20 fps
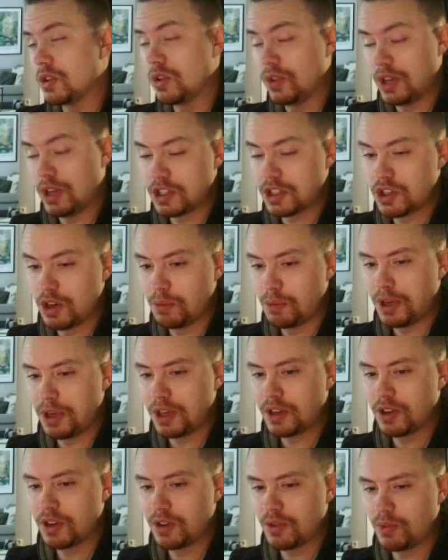actually
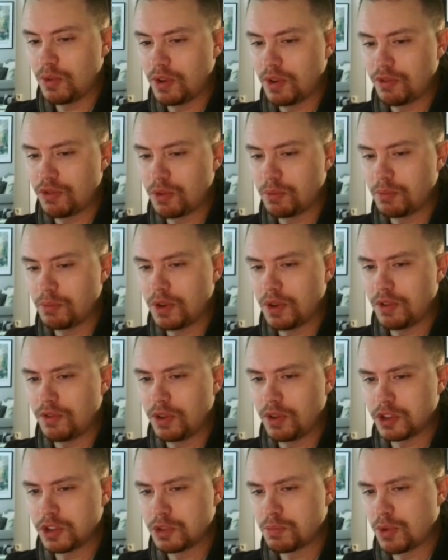pick one from
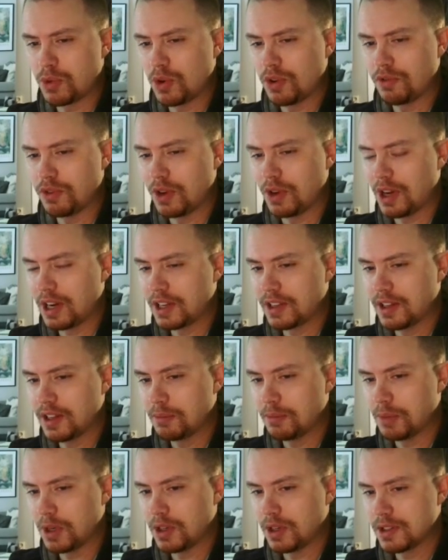Virtus Pro if you like
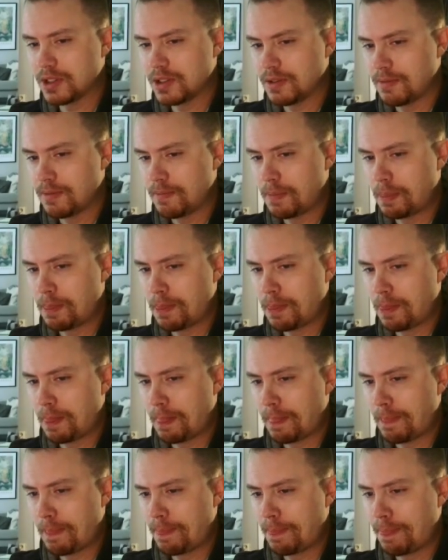them, but
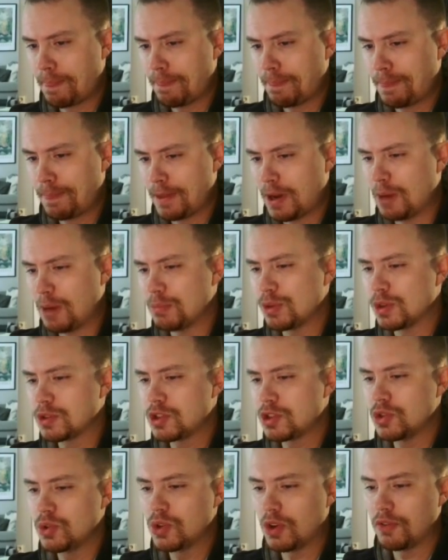I'm not
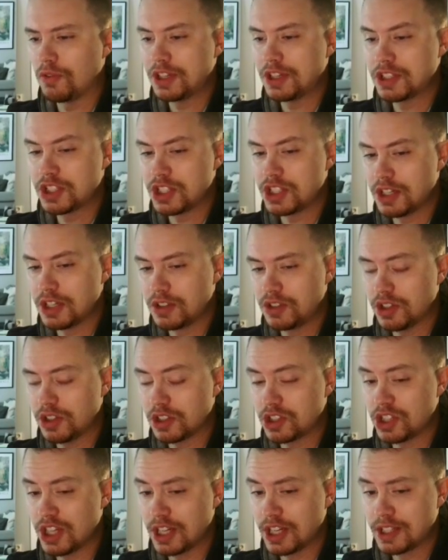too convinced
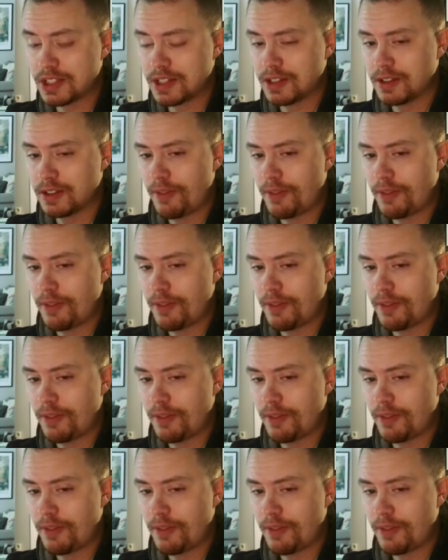just yet.